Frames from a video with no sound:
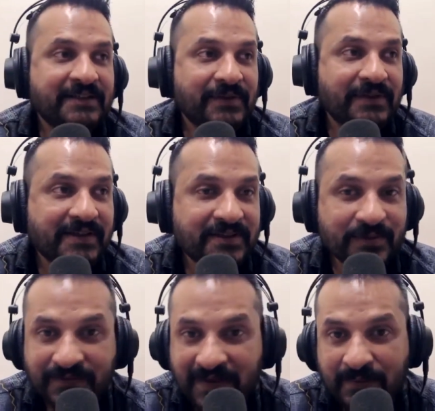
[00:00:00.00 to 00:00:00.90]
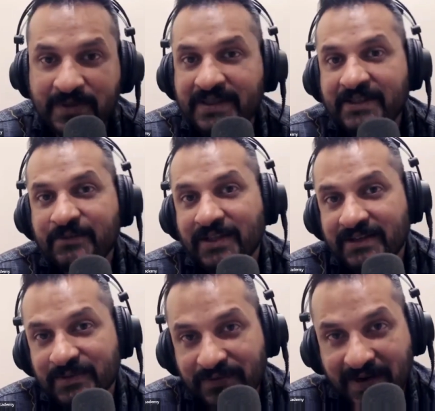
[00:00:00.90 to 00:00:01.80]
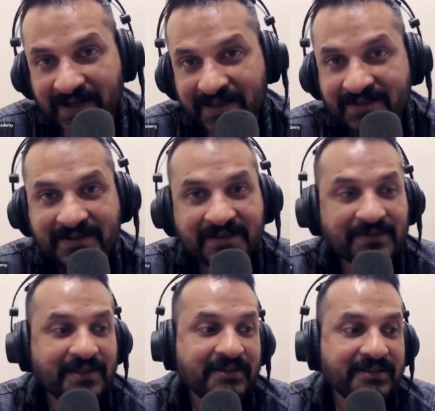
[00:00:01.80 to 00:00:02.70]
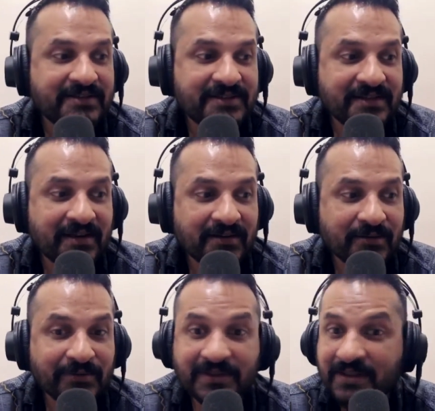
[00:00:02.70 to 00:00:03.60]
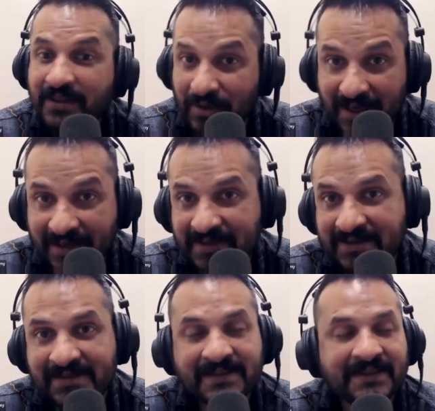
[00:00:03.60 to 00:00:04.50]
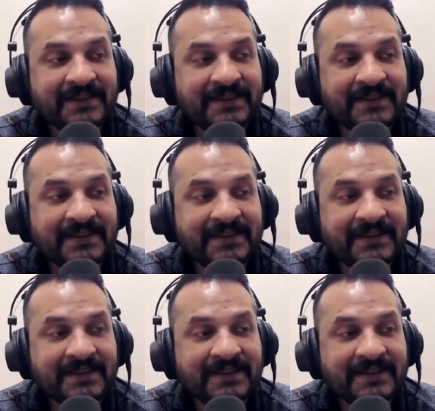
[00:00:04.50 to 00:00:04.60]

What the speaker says: whether it's with family, whether it's with friends, whether it's with your clients,